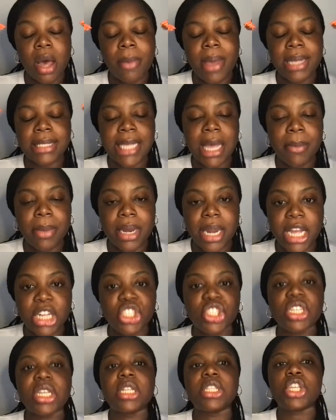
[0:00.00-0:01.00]

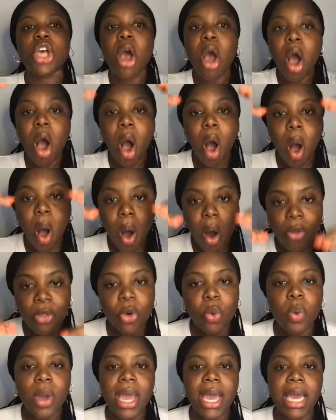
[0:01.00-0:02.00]
examinations all
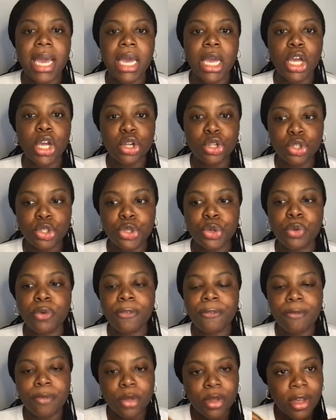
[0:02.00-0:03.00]
the way
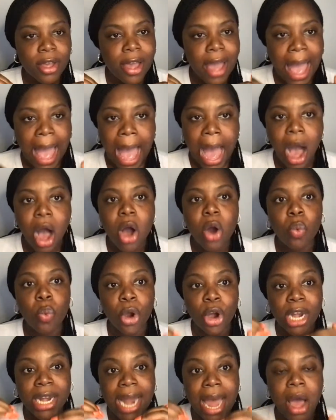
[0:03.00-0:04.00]
to how
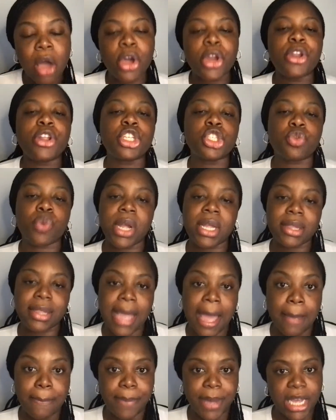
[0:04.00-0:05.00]
we're now going to treat
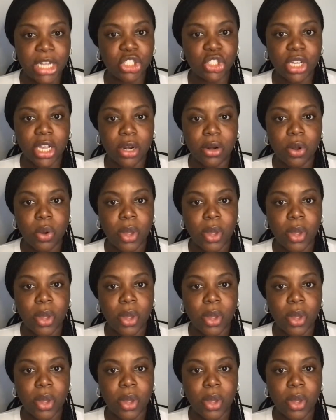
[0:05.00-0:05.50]
that patient.